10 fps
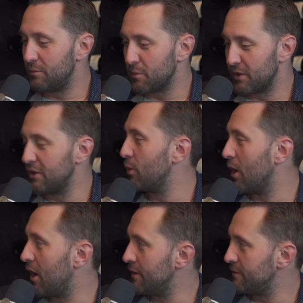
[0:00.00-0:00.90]
bring you
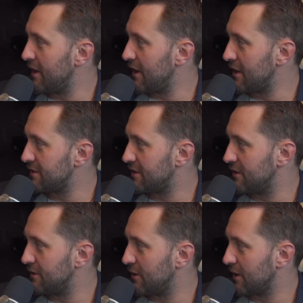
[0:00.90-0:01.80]
on and ask
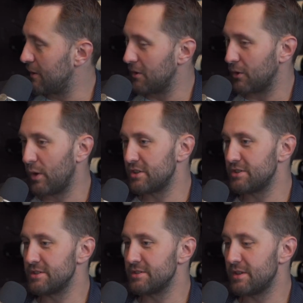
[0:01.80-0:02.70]
you a couple of
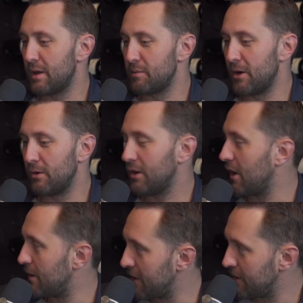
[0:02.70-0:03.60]
questions about comedy.